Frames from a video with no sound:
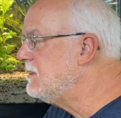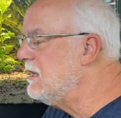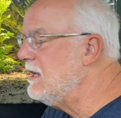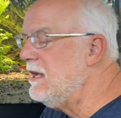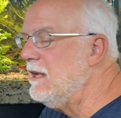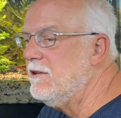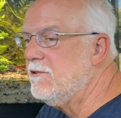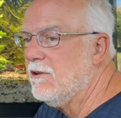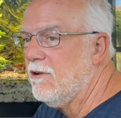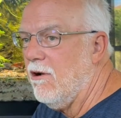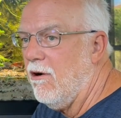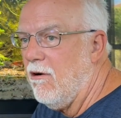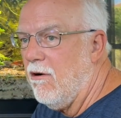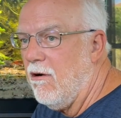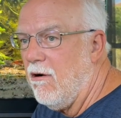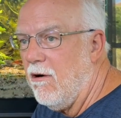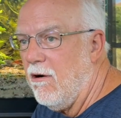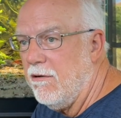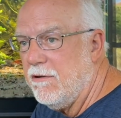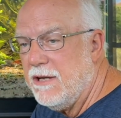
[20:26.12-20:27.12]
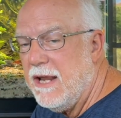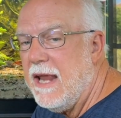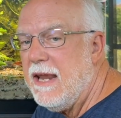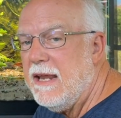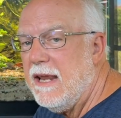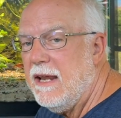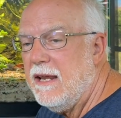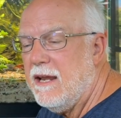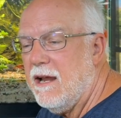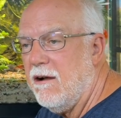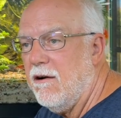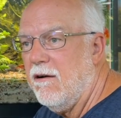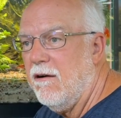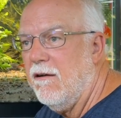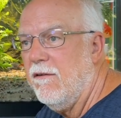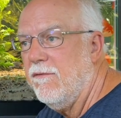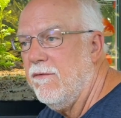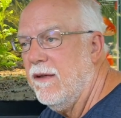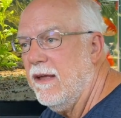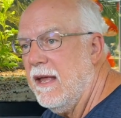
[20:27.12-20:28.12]
things are taken care
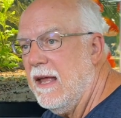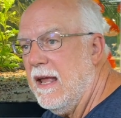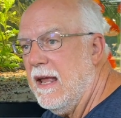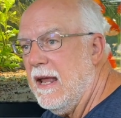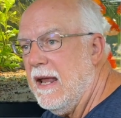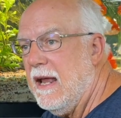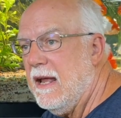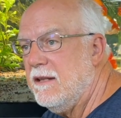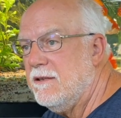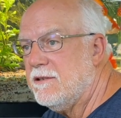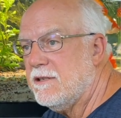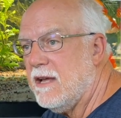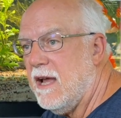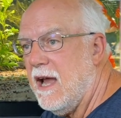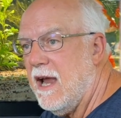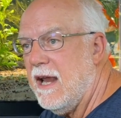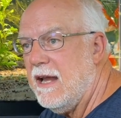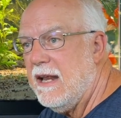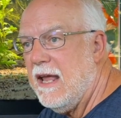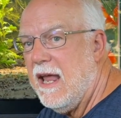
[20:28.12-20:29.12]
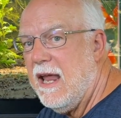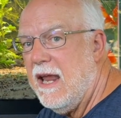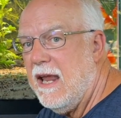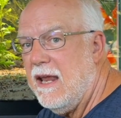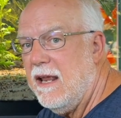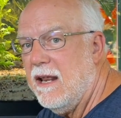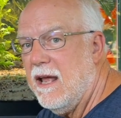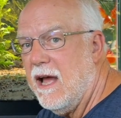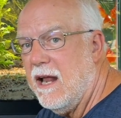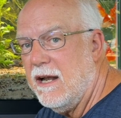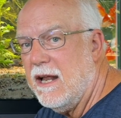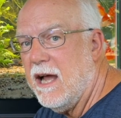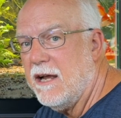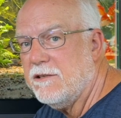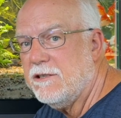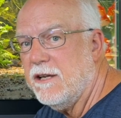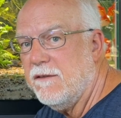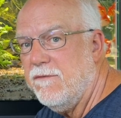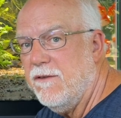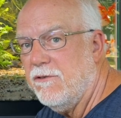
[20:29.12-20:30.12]
of inside an
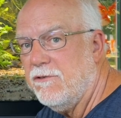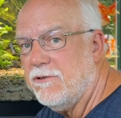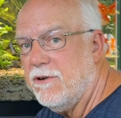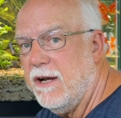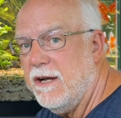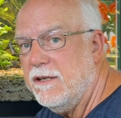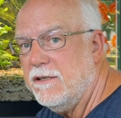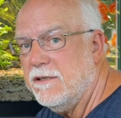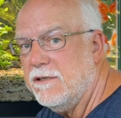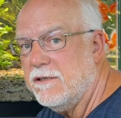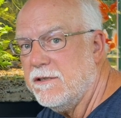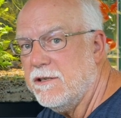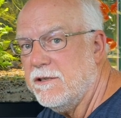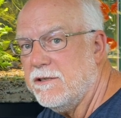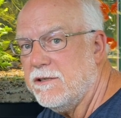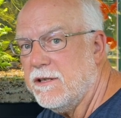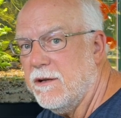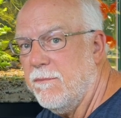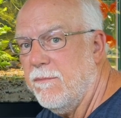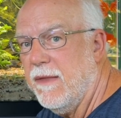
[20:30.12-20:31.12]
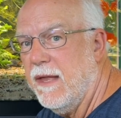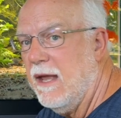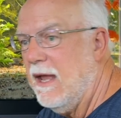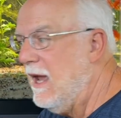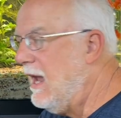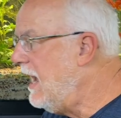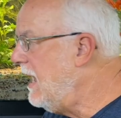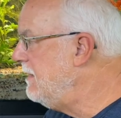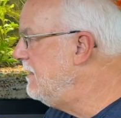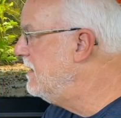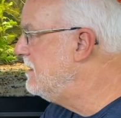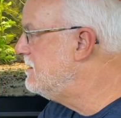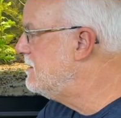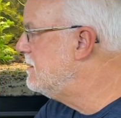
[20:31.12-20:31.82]
oxyfiltration system. And this